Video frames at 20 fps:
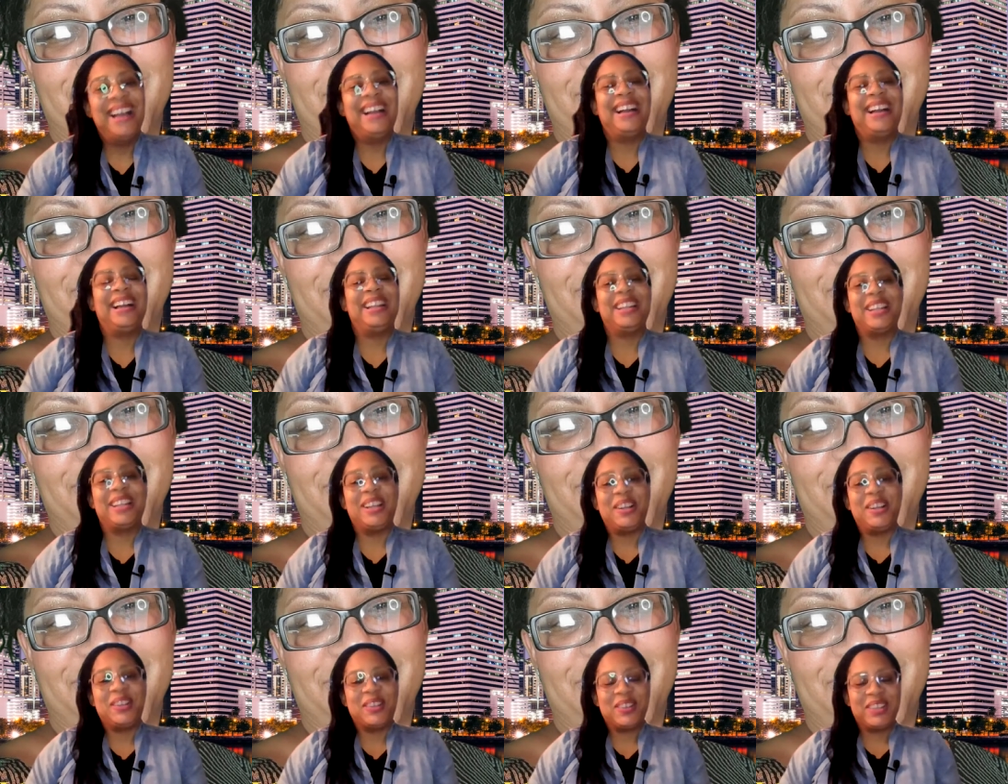
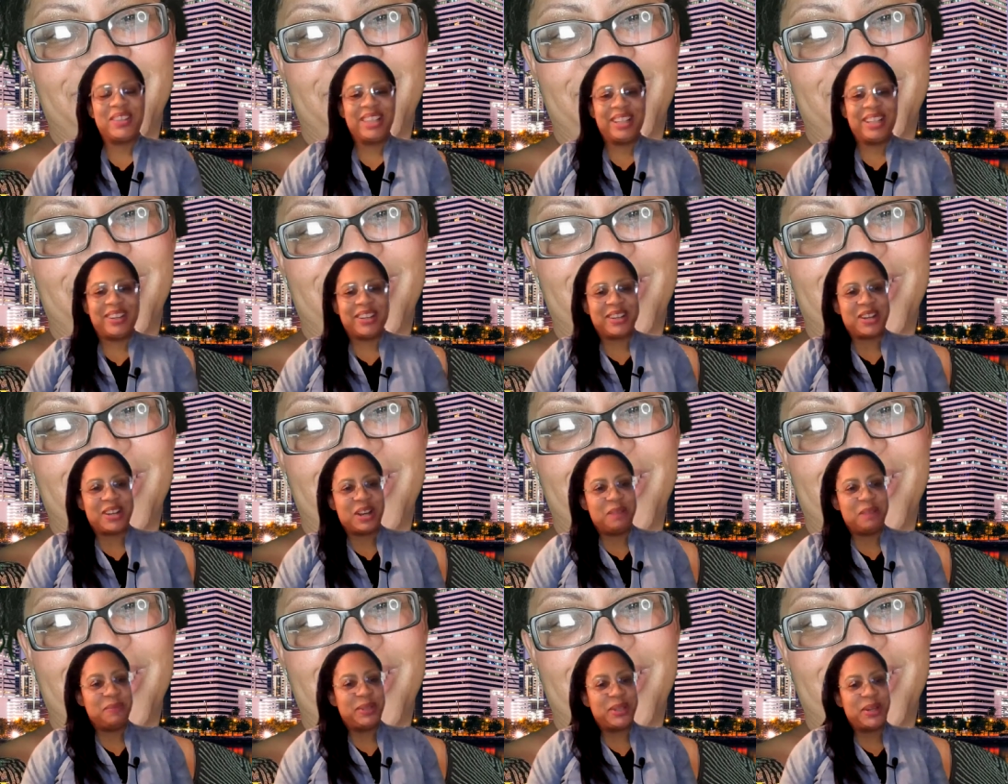Hello, Lyric
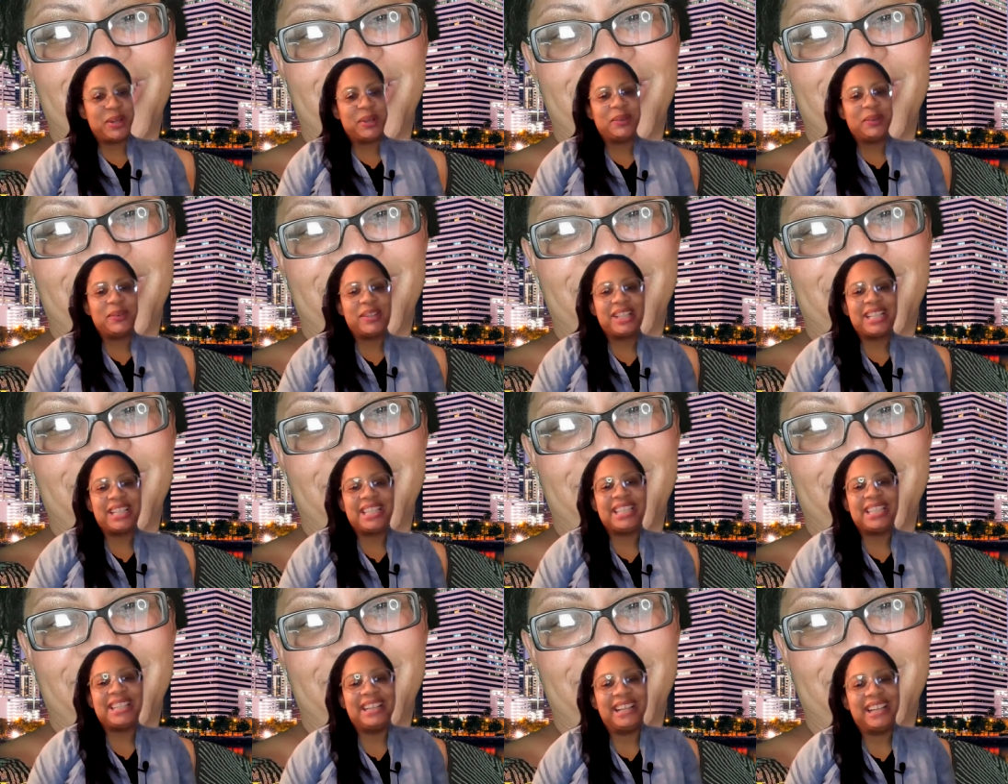Armstrong, your real
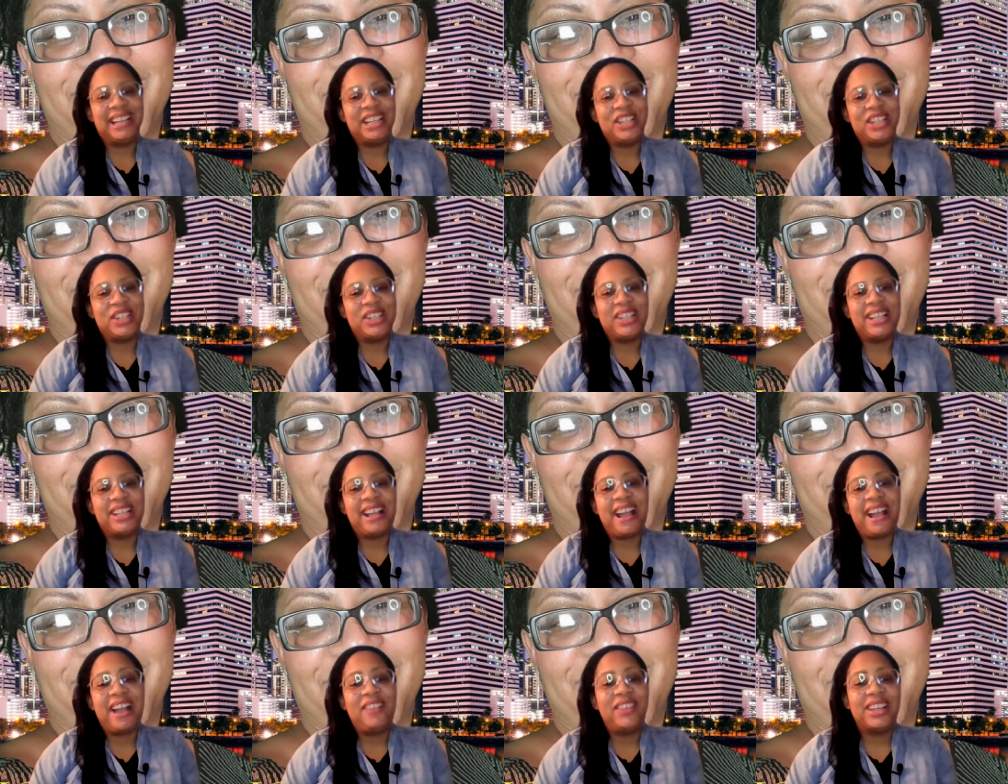estate agent and
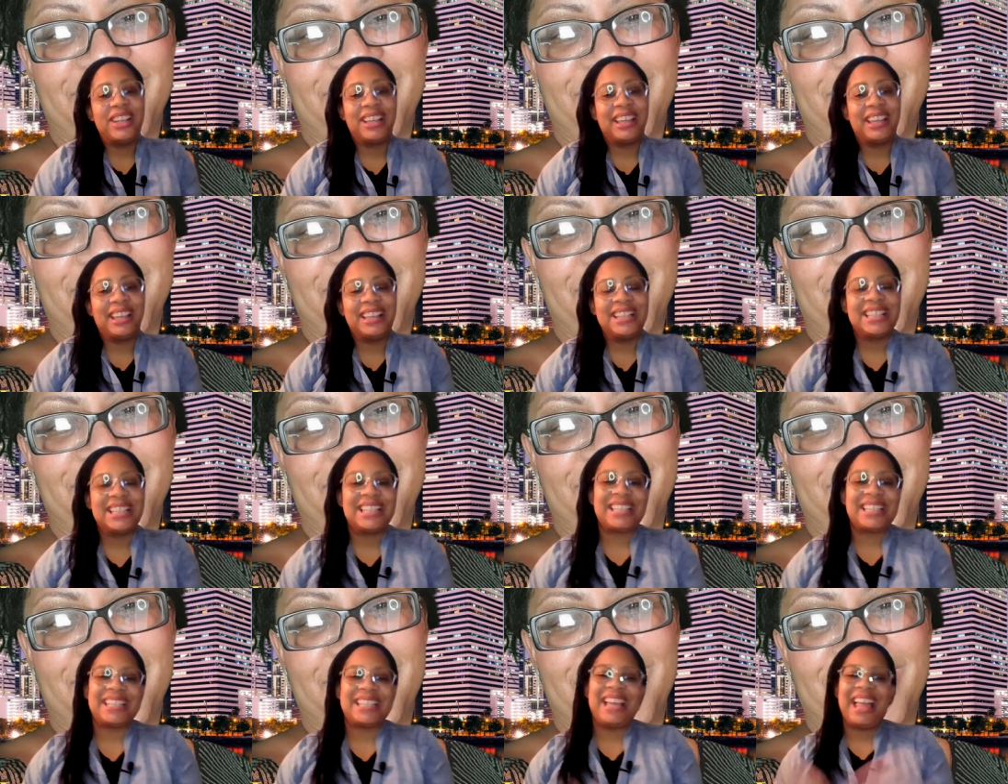advocate.